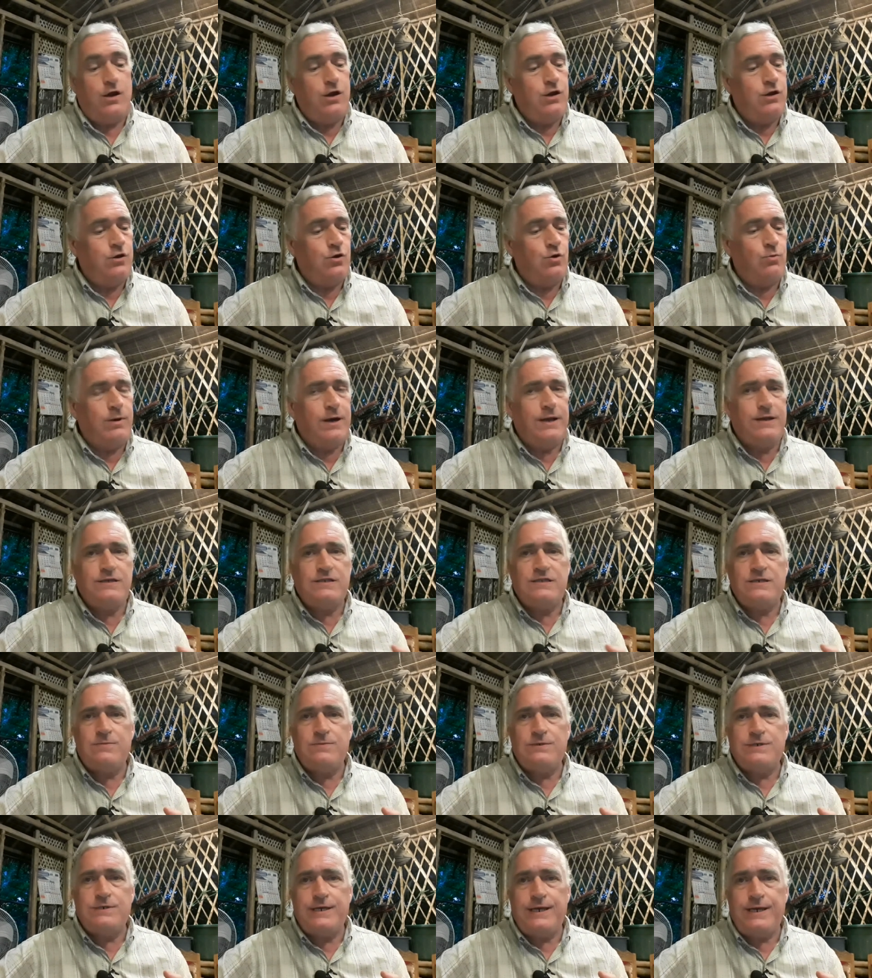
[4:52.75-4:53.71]
Nobody
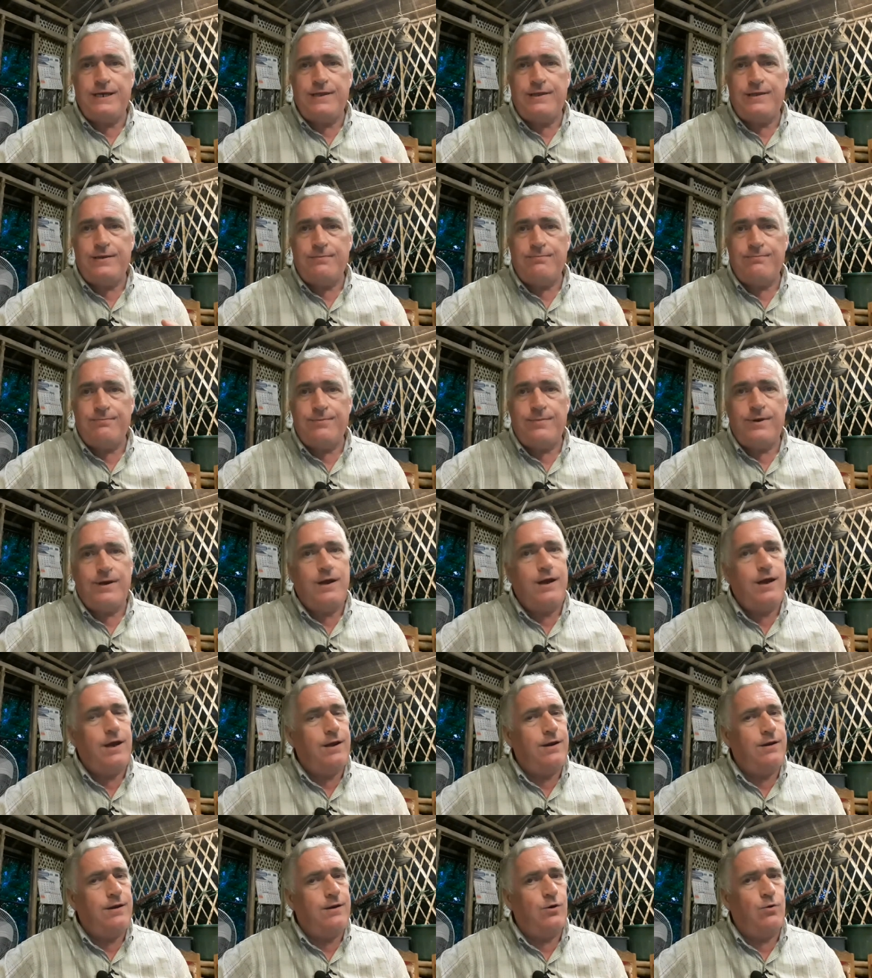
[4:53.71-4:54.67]
seems to eat them,
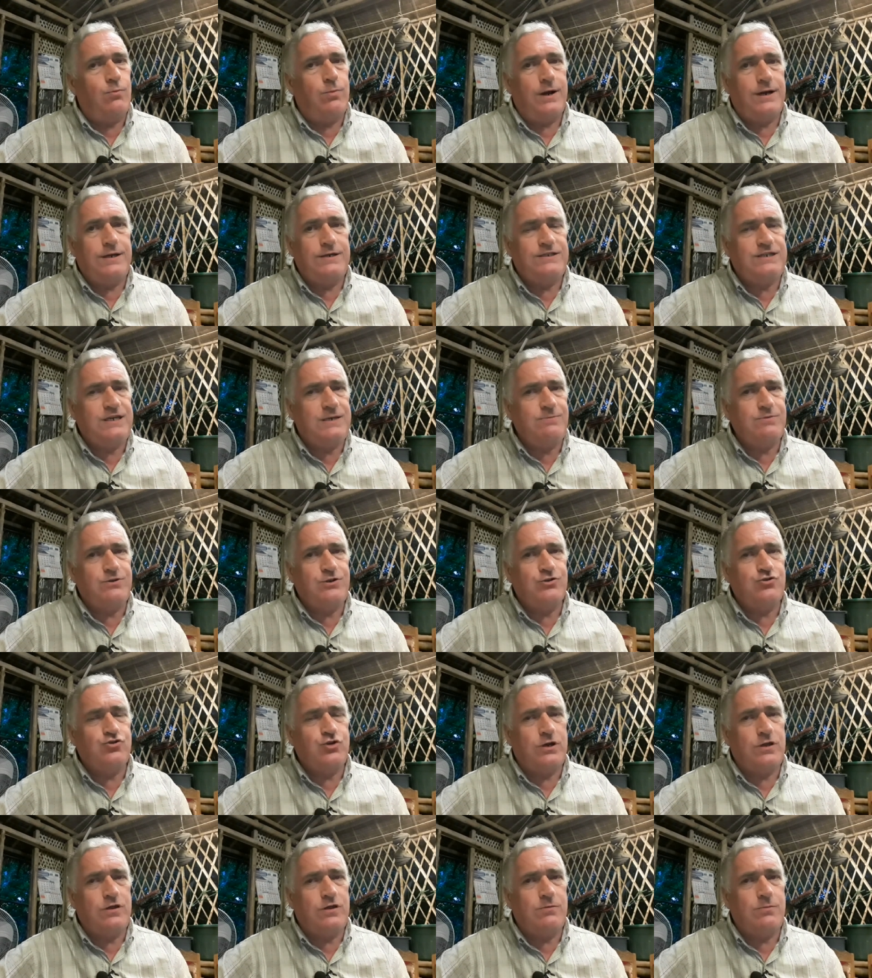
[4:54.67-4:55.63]
and nobody seems to
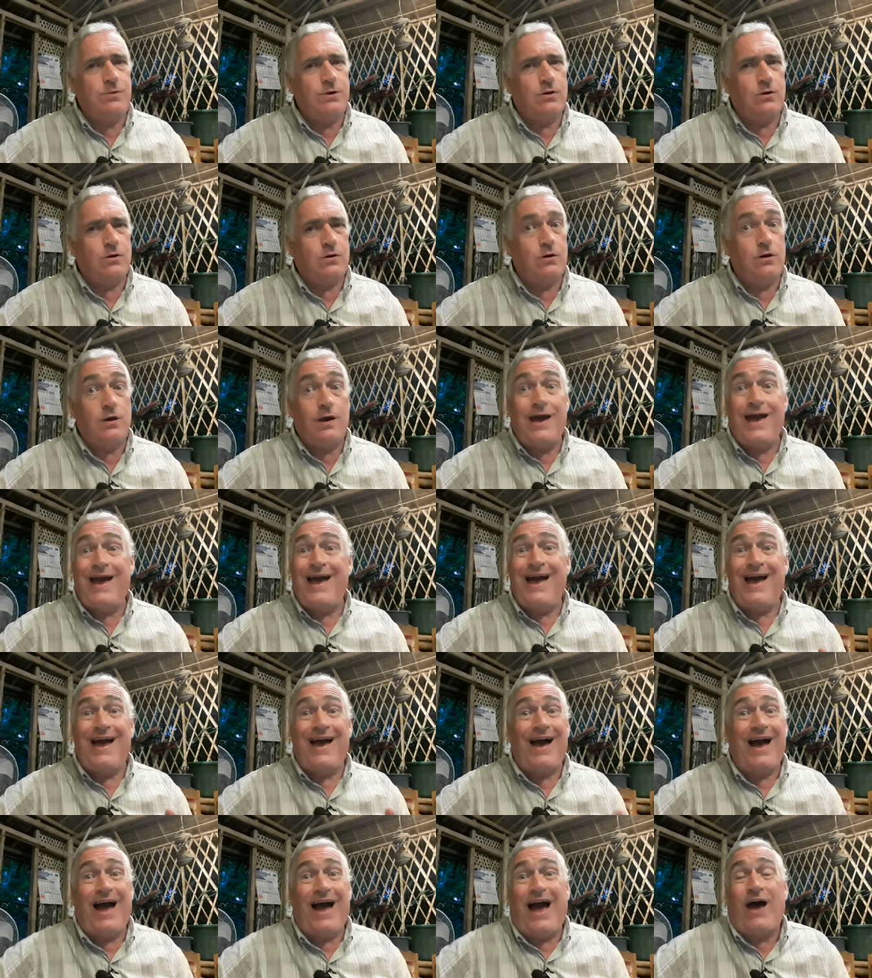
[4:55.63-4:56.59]
drink the milk.
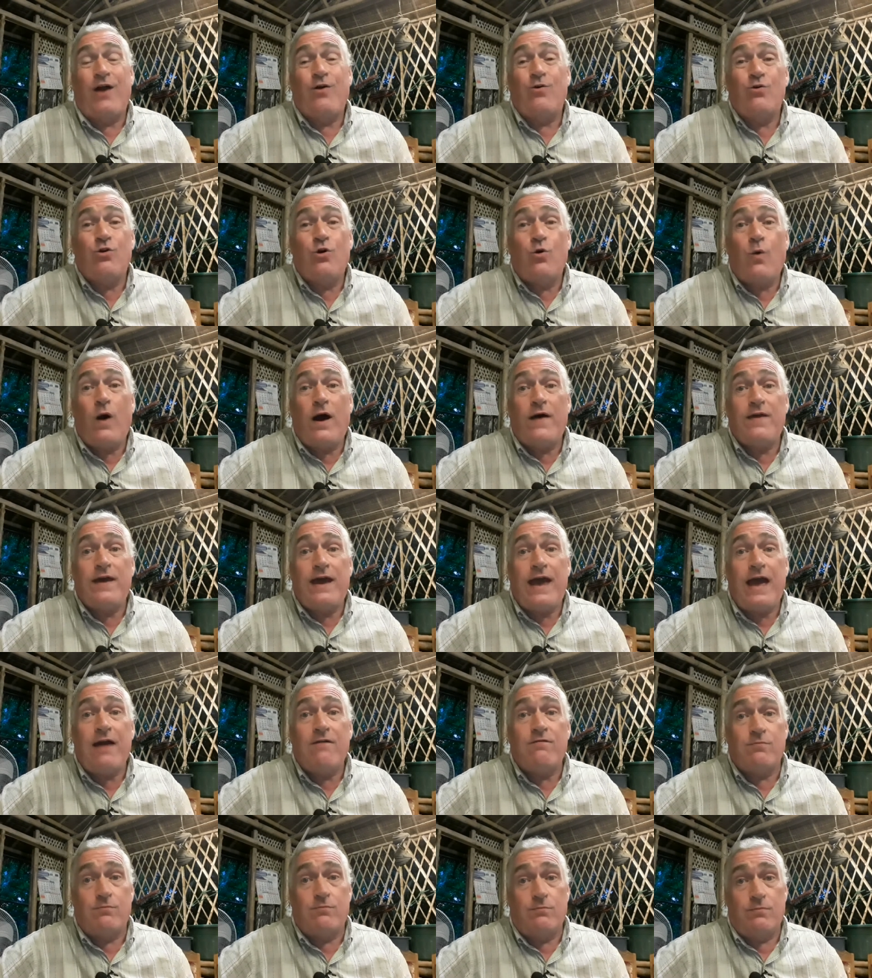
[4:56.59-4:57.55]
I don't know why they
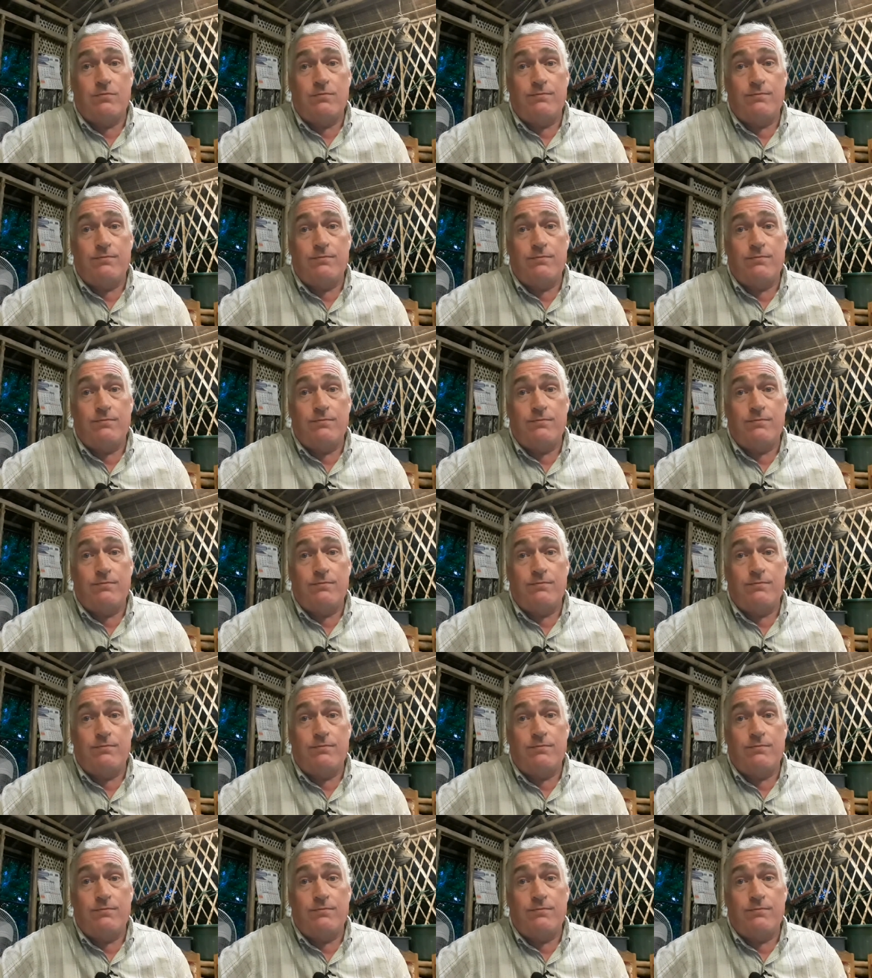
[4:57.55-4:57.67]
have them.